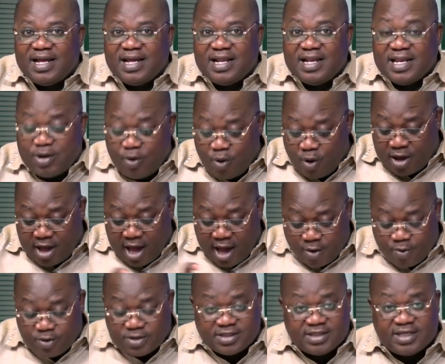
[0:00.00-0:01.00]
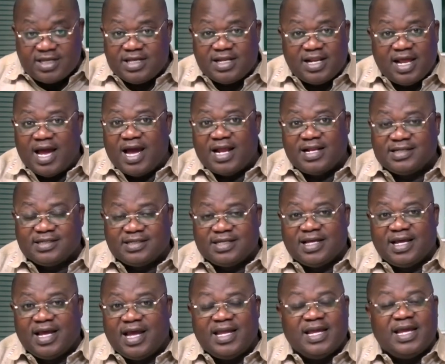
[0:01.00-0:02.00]
The old car could sing in an
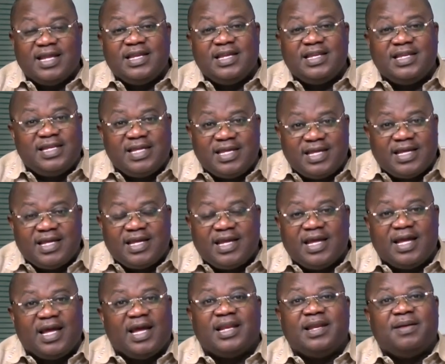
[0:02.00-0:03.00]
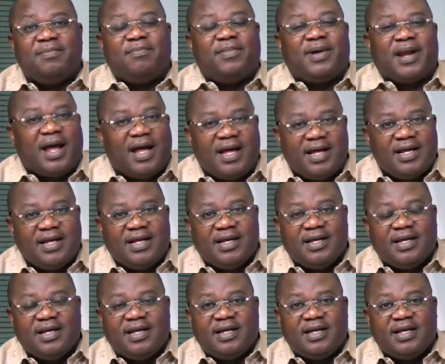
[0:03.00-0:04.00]
essay, a needy enembra.
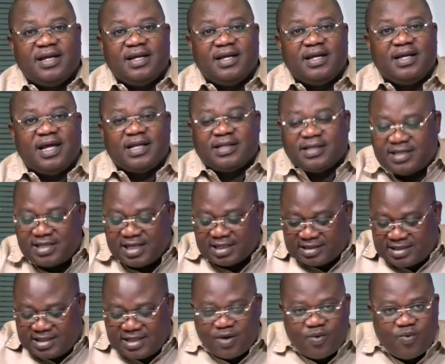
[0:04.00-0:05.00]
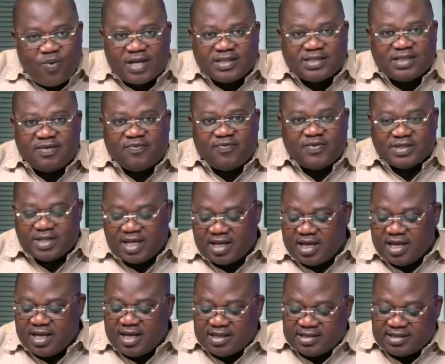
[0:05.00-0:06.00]
As I see a tear, who if we say,
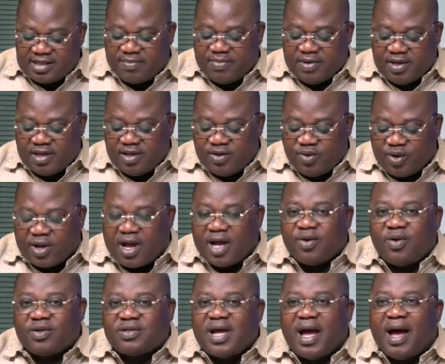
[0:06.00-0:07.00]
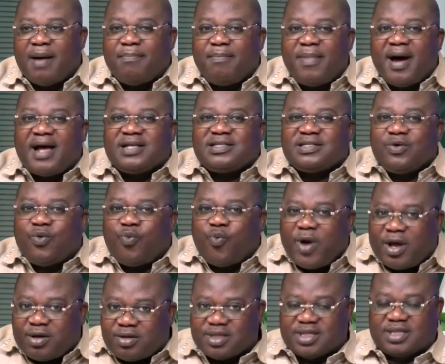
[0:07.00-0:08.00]
Sebi, you cannot amass
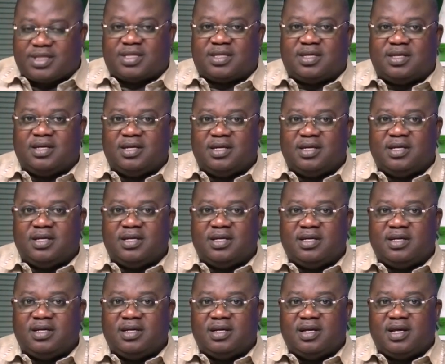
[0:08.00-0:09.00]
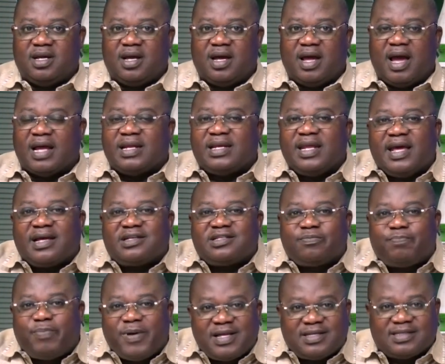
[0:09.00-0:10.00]
wealth at the
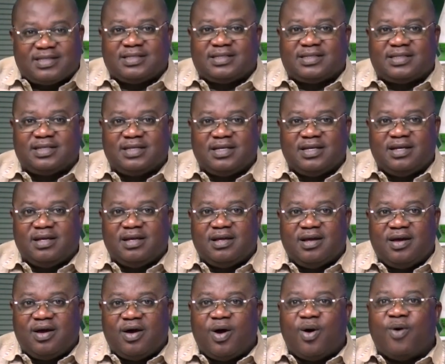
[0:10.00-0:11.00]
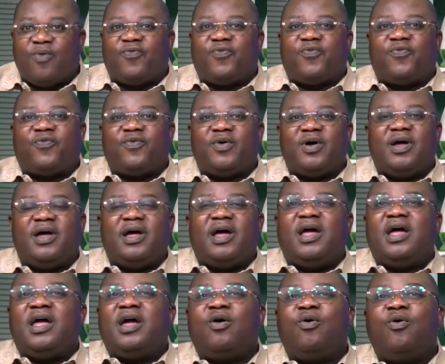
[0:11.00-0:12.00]
expense of
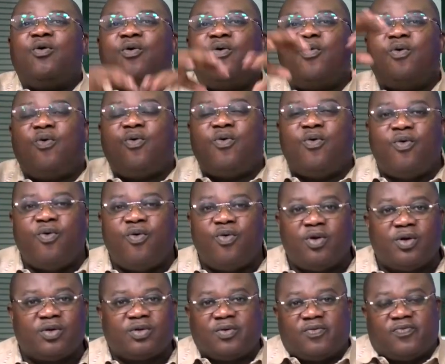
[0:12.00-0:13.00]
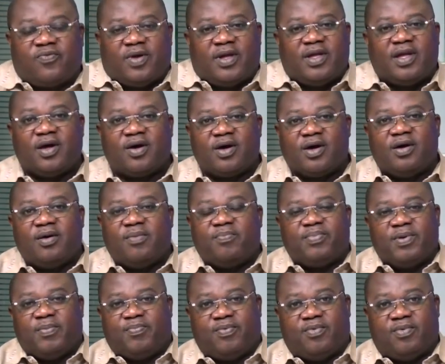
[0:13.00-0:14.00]
a whole lot of
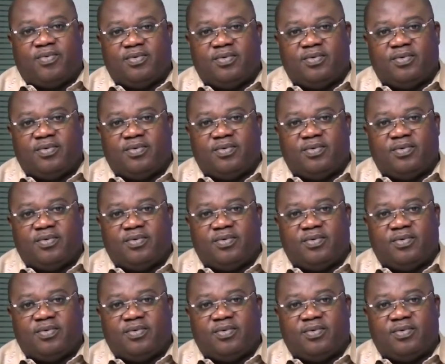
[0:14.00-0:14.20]
people.